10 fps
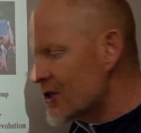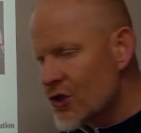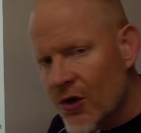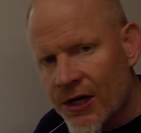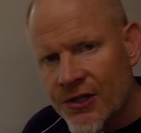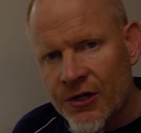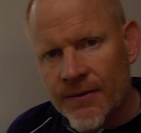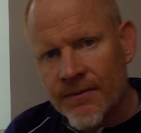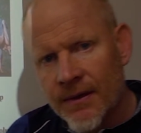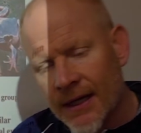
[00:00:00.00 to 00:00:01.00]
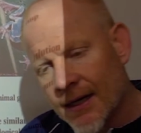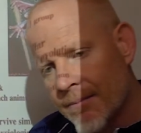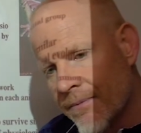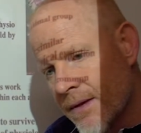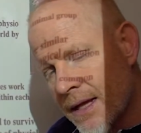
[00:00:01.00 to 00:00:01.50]
structure,
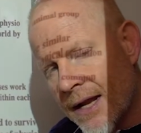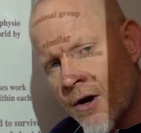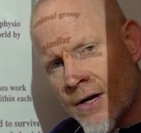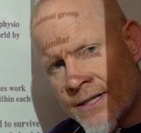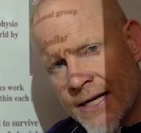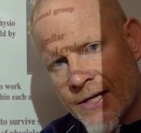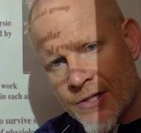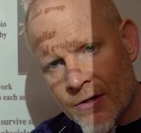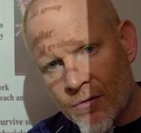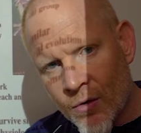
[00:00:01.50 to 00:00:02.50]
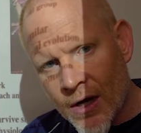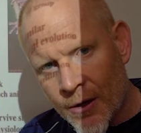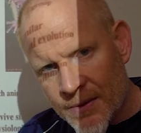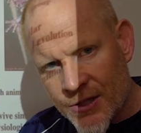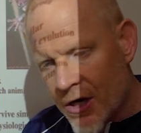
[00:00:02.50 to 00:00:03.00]
that architecture will
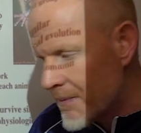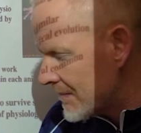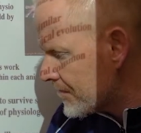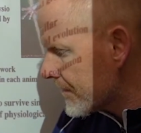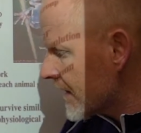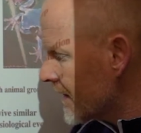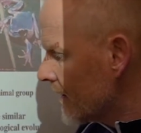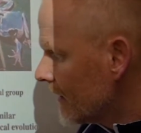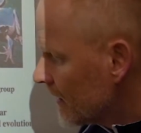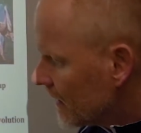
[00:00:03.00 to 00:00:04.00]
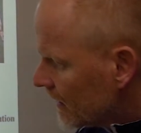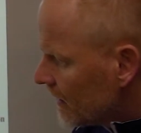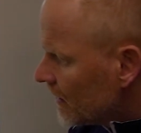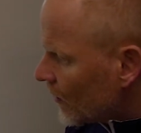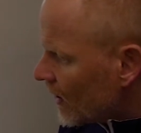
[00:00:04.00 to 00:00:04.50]
help determine.
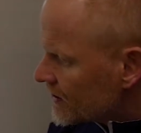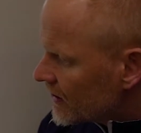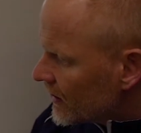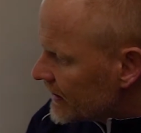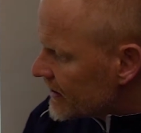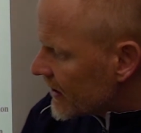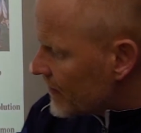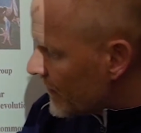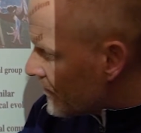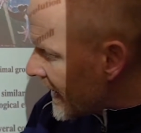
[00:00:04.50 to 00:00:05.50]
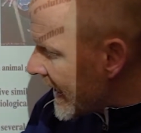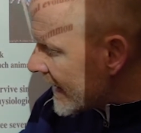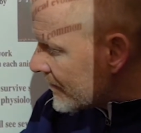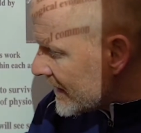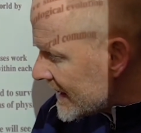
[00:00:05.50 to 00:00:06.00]
We're also going to come
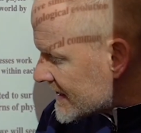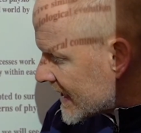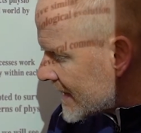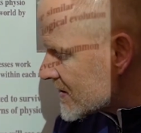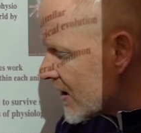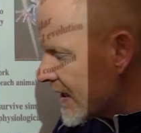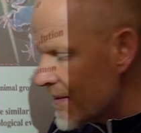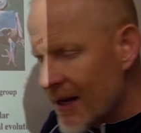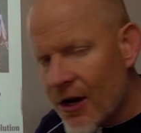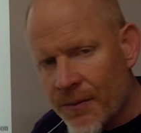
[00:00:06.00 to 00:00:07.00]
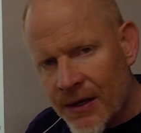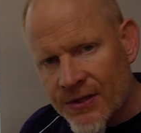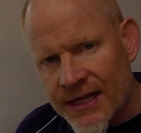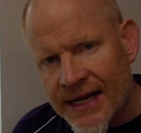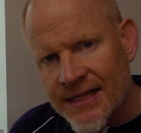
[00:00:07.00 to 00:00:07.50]
back many times talking about
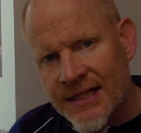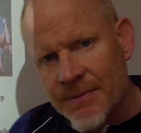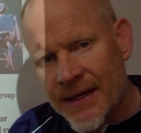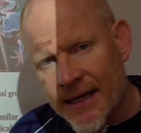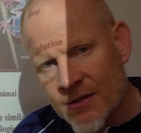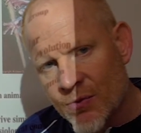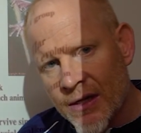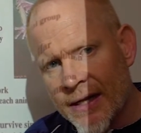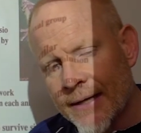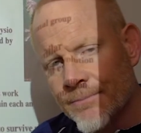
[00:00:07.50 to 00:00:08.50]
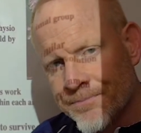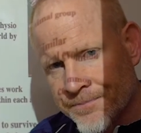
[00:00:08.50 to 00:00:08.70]
homeostasis, because really